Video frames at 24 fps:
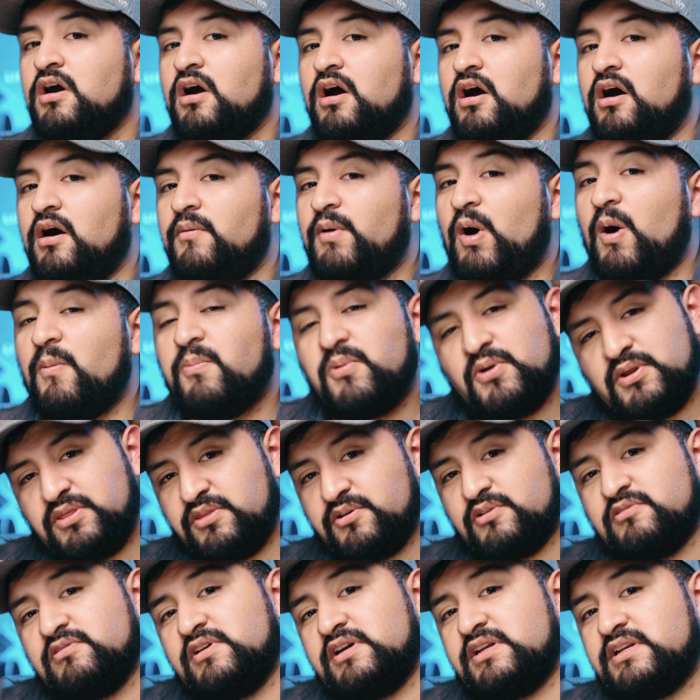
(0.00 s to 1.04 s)
I'll put
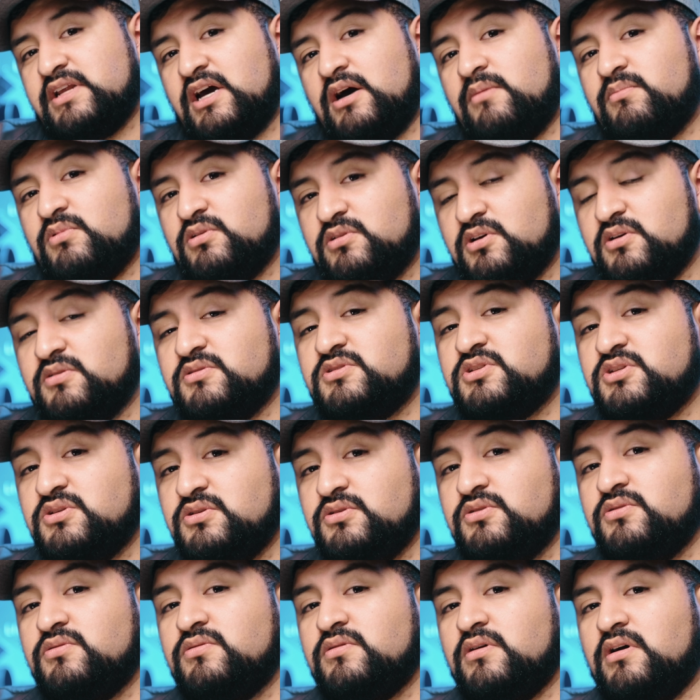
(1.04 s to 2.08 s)
their link down below
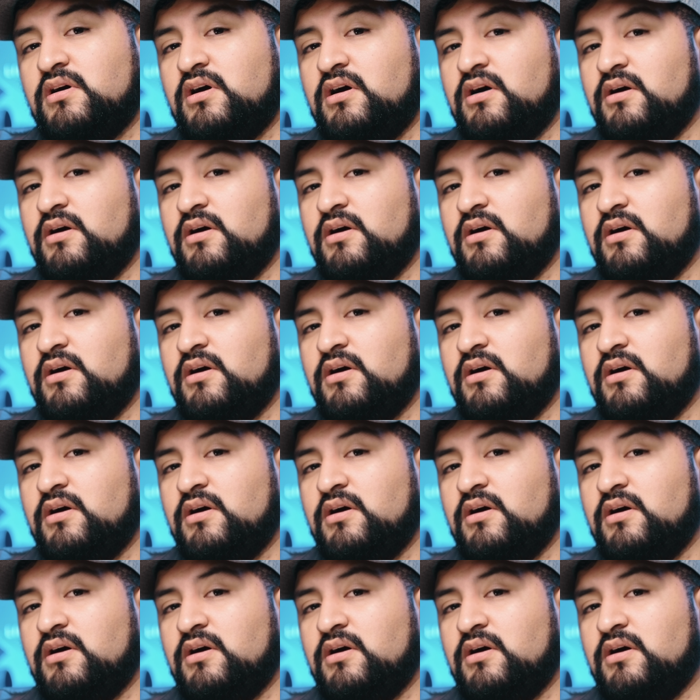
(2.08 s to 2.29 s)
too.